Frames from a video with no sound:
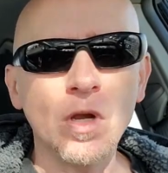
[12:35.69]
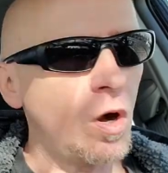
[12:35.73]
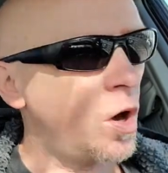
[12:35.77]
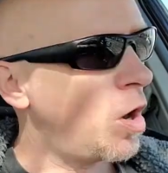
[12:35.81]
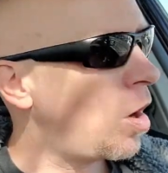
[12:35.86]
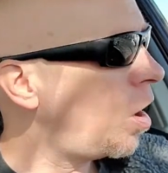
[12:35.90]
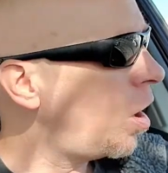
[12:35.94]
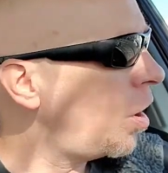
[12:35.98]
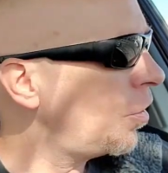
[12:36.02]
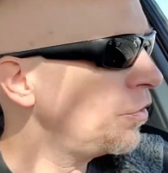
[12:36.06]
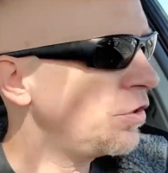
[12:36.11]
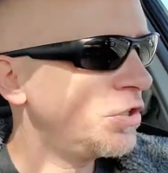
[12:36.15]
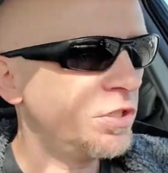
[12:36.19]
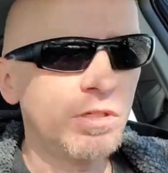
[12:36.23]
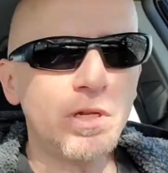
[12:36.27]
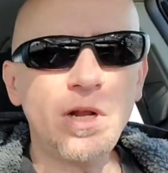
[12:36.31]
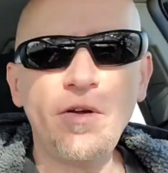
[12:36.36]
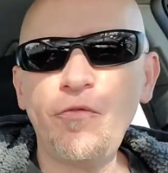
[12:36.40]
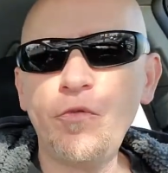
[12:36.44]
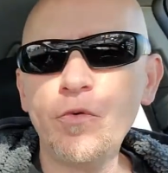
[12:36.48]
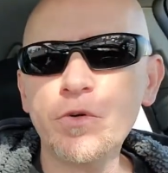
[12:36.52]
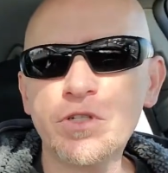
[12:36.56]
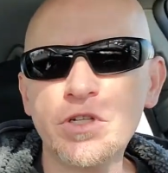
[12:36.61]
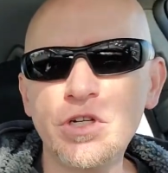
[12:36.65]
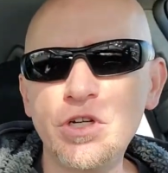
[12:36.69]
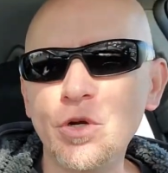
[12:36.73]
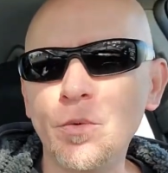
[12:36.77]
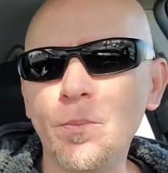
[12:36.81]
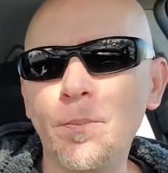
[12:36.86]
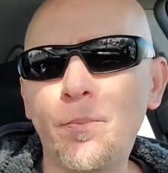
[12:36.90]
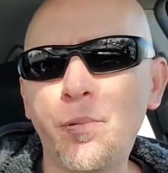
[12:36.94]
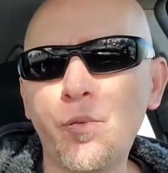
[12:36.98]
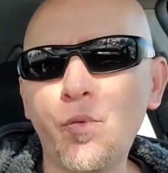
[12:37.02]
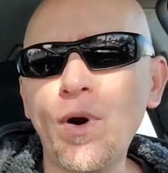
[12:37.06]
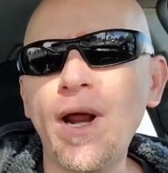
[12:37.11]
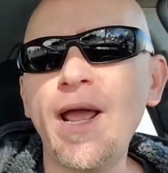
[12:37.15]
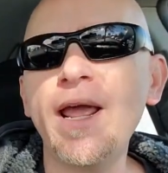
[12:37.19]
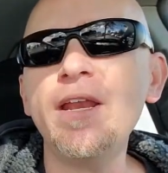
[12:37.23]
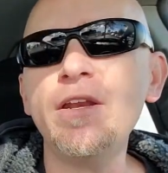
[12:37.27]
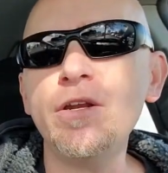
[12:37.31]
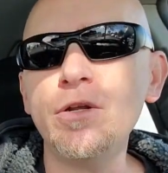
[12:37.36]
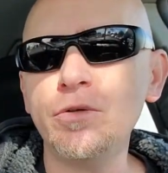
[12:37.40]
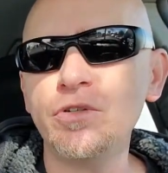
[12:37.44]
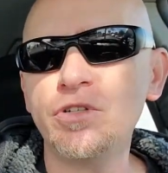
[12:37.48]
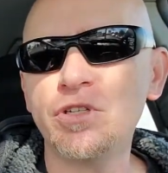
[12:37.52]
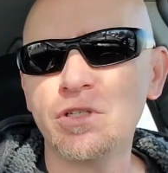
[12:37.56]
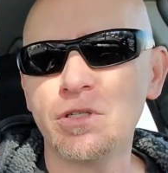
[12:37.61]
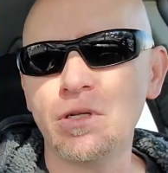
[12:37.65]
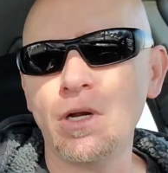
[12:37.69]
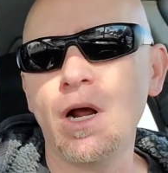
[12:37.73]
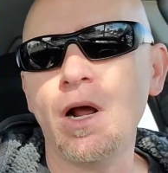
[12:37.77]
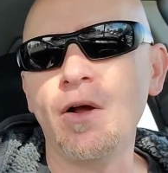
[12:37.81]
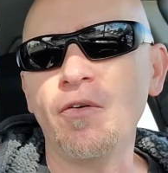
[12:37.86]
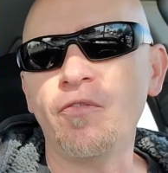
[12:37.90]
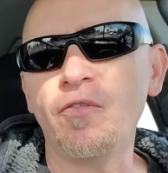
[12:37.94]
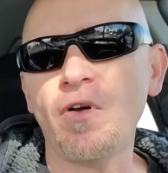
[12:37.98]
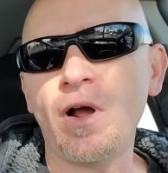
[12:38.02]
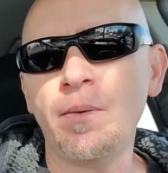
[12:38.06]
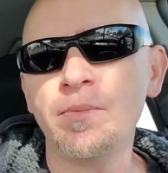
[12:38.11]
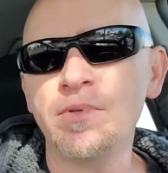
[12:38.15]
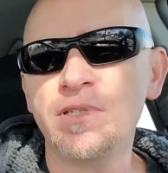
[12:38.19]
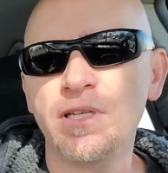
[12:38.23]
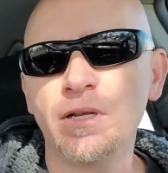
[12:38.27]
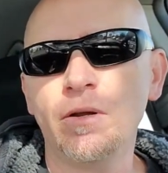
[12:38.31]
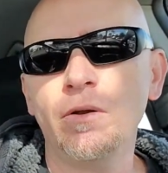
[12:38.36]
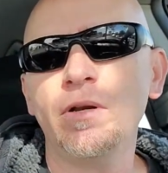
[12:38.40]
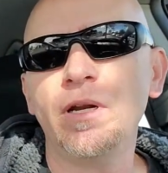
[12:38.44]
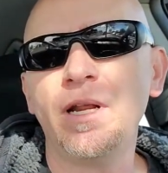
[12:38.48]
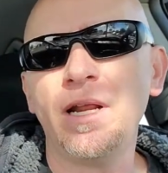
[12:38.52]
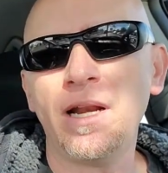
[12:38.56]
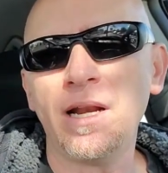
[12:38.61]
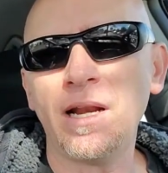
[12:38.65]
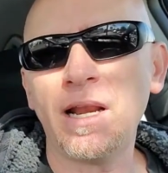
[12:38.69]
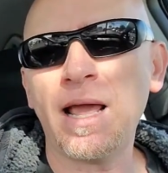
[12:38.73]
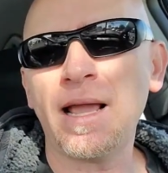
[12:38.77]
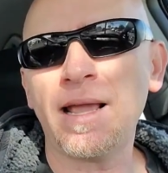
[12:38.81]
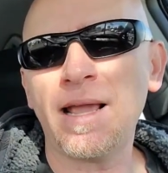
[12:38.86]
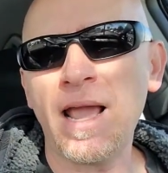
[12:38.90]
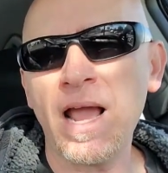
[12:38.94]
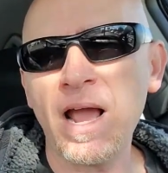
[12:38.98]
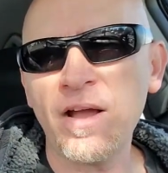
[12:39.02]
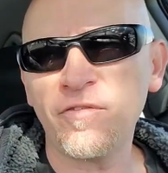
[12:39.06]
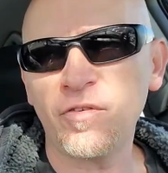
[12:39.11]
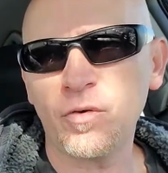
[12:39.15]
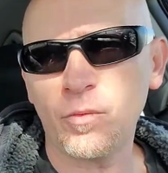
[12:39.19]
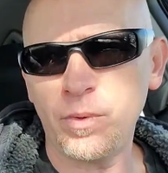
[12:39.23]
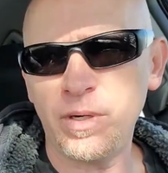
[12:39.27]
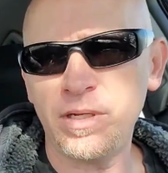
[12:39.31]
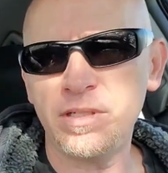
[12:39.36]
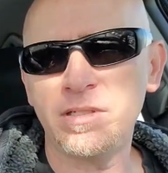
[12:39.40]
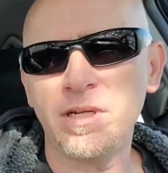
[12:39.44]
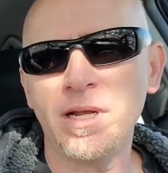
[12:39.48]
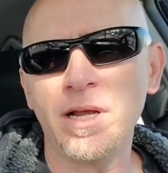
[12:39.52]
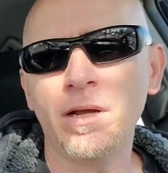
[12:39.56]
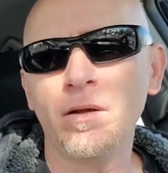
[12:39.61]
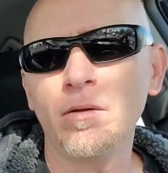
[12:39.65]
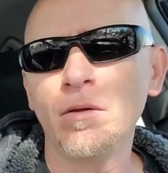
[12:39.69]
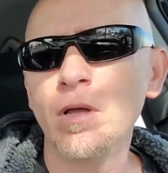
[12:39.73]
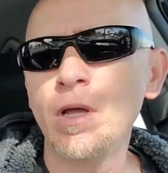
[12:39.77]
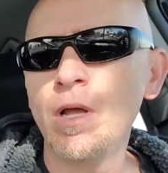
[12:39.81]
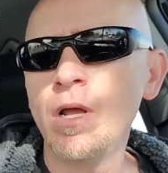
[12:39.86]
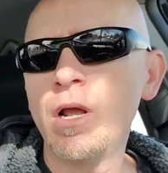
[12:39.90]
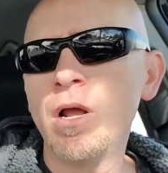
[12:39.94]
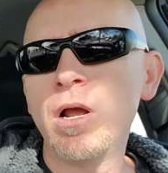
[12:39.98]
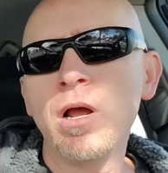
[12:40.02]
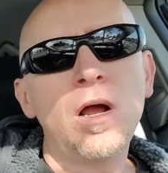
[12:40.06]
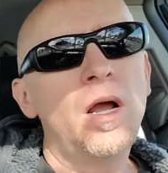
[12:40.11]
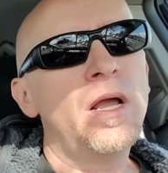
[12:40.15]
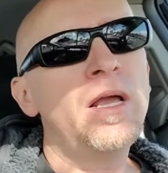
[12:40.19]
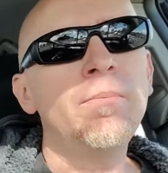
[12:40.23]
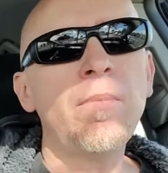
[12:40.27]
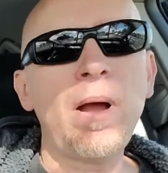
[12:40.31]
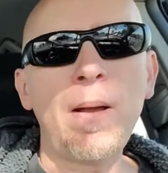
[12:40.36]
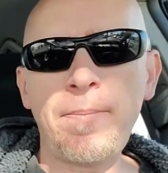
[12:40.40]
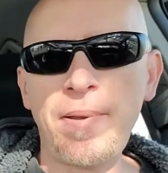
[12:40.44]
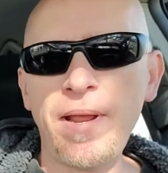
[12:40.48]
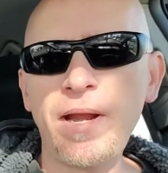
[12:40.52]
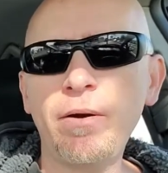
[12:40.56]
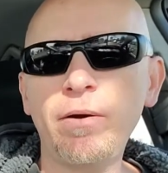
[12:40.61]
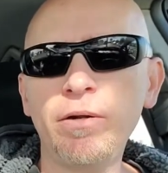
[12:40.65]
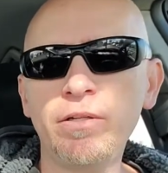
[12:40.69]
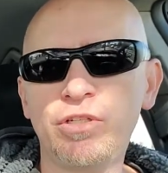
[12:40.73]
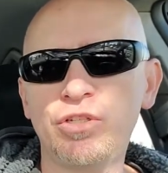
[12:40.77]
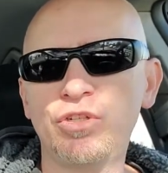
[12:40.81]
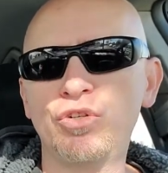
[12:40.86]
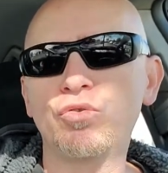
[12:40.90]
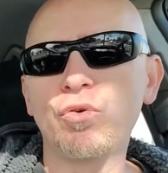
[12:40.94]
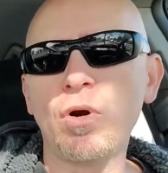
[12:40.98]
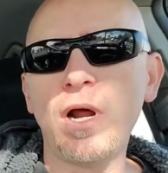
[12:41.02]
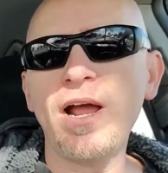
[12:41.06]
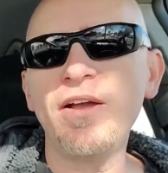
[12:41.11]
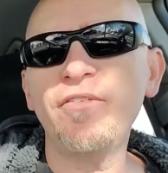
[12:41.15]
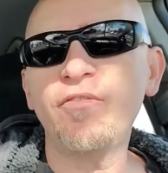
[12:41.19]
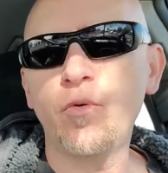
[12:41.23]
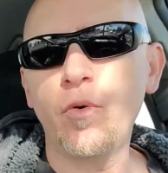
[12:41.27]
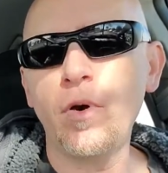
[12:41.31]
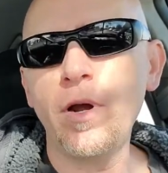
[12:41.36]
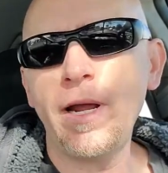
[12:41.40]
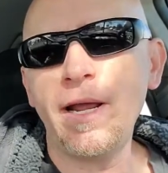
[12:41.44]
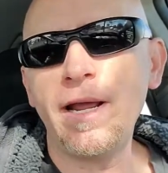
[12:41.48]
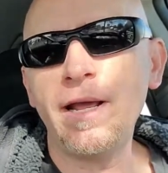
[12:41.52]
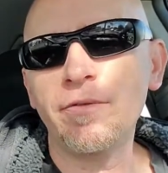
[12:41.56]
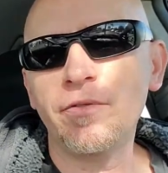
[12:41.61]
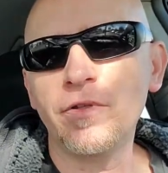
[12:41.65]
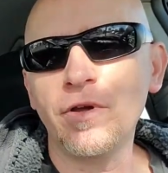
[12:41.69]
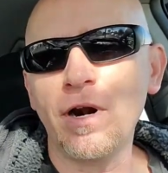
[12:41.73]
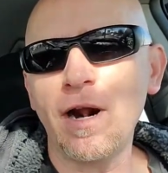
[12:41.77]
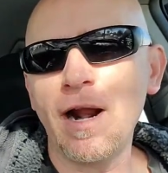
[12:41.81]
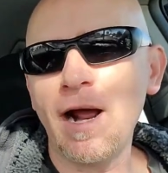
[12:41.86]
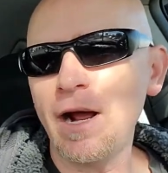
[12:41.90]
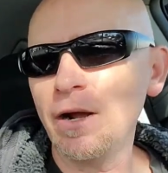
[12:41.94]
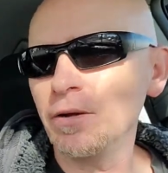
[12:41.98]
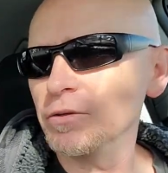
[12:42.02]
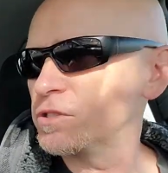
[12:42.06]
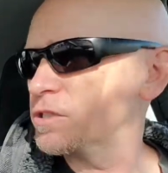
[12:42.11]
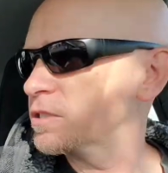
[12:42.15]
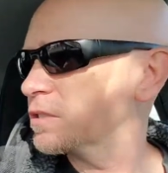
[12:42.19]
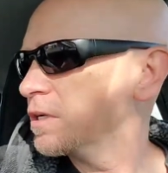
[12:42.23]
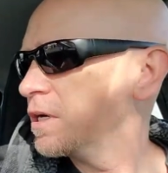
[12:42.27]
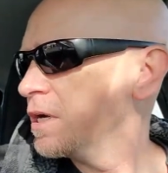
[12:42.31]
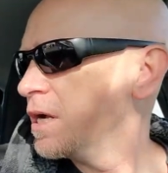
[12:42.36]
All the stuff was new, brand new stuff. I'm selling it at like half a retail in my parents' driveway of their house.